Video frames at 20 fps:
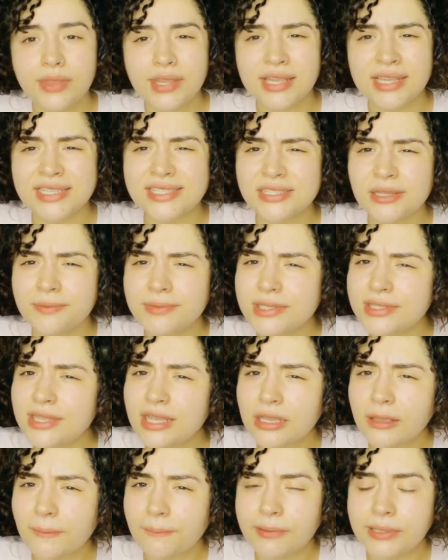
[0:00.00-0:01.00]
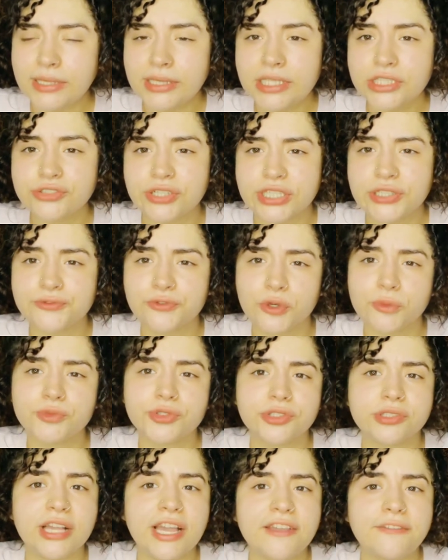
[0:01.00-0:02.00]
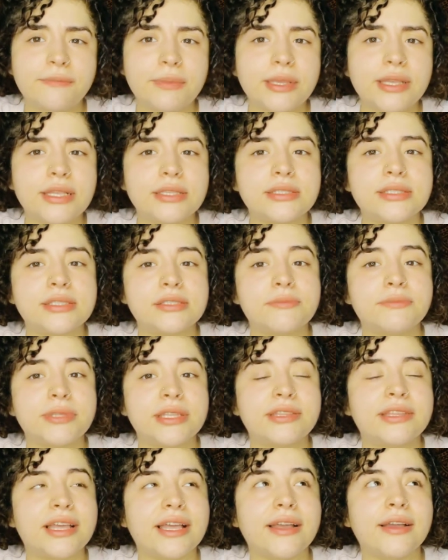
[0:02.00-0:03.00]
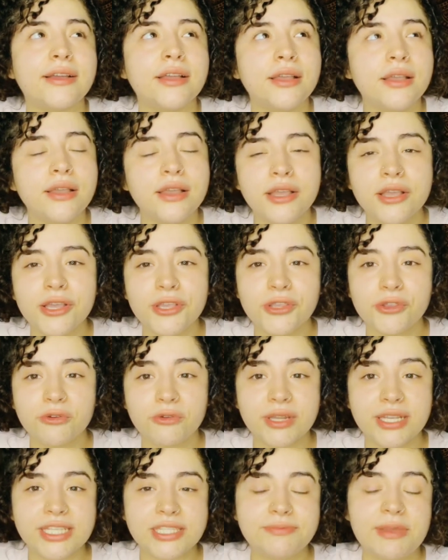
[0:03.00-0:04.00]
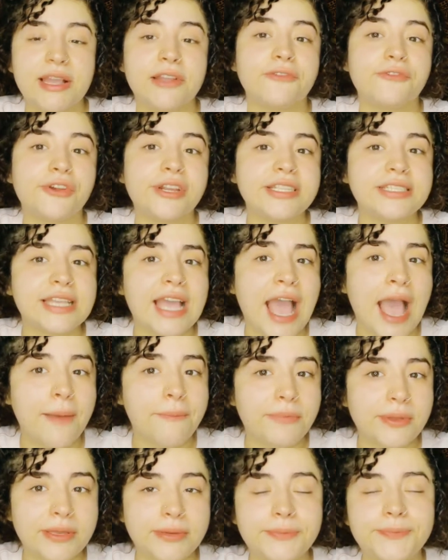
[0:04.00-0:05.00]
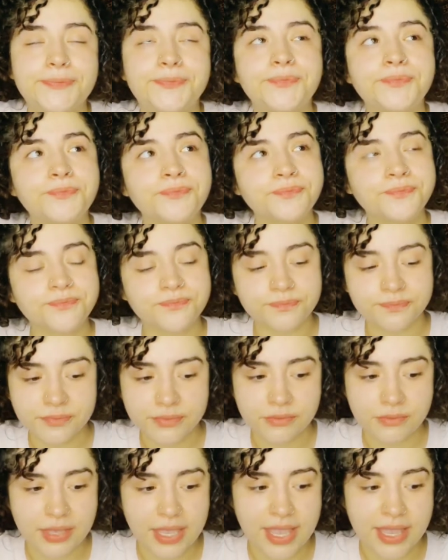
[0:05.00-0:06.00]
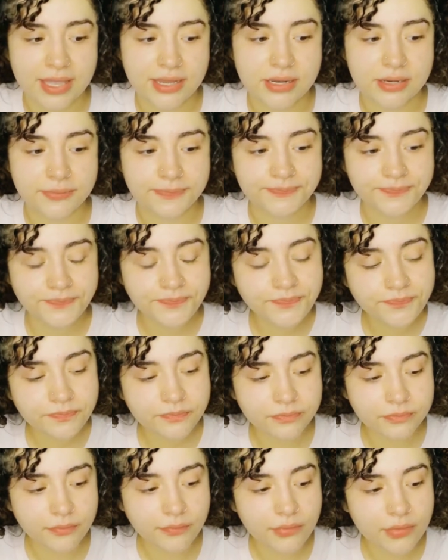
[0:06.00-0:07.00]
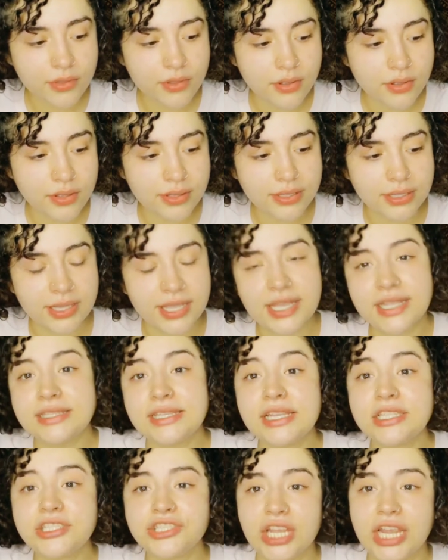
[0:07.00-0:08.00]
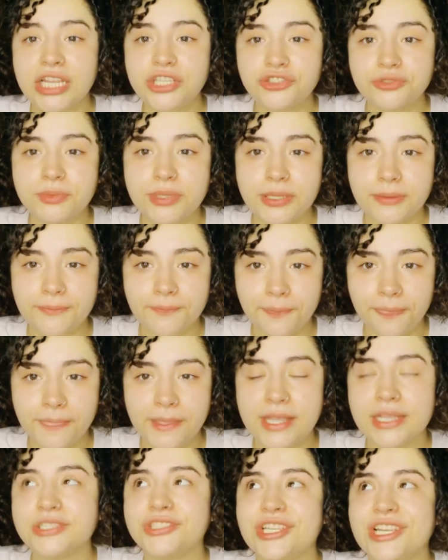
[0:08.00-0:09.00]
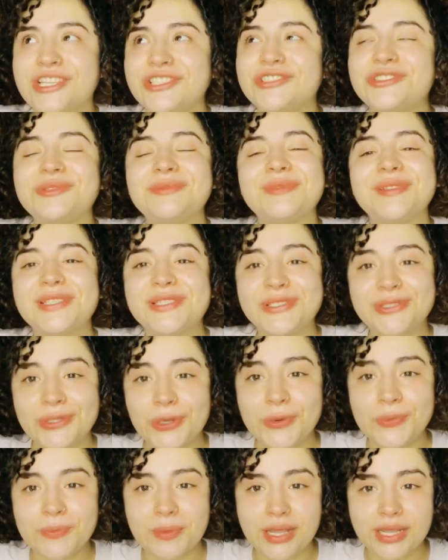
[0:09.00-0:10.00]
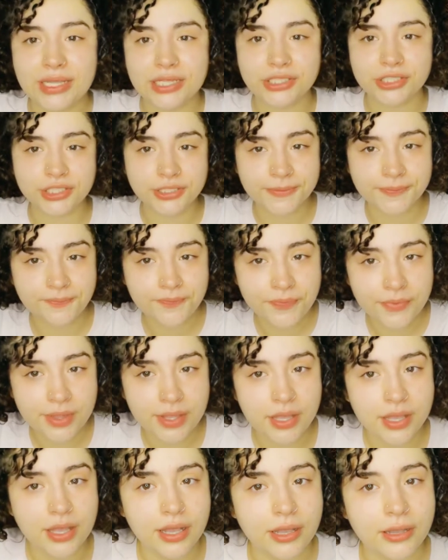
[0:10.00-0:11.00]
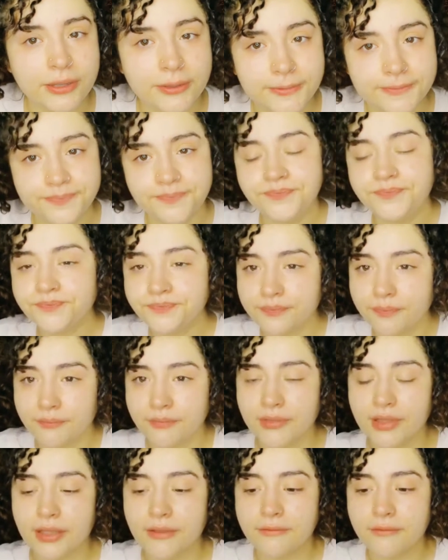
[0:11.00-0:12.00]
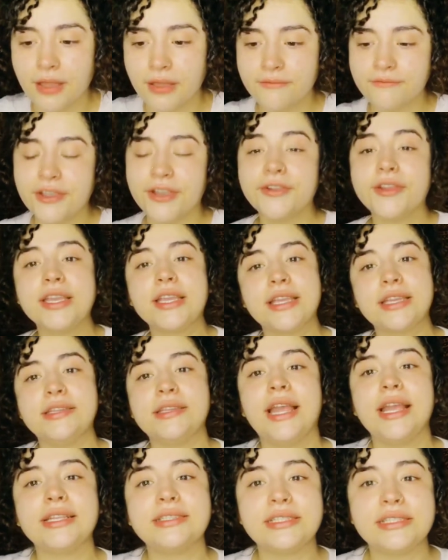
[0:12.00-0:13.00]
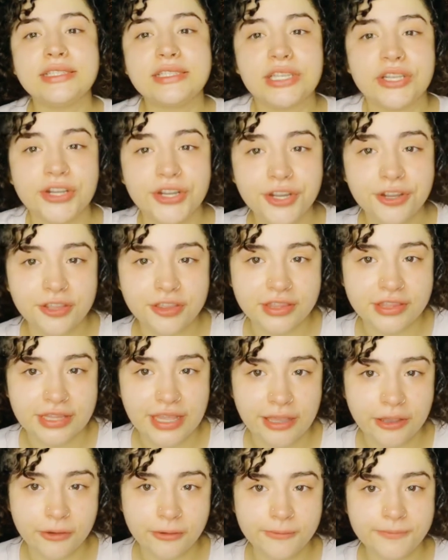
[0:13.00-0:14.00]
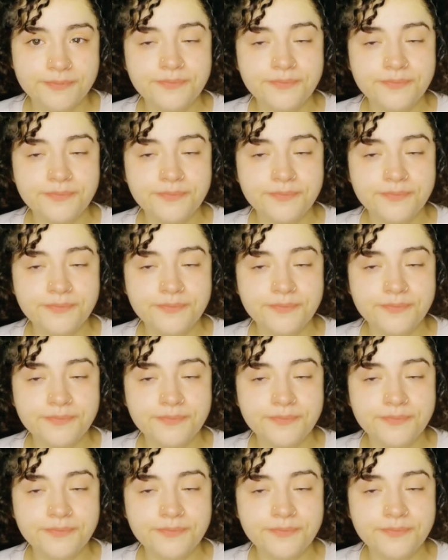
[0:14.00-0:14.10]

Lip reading: it's something that completely transforms your life because it's something that you don't expect for it to happen. And it did change me. It changed me so much. I'm very connected to Earth now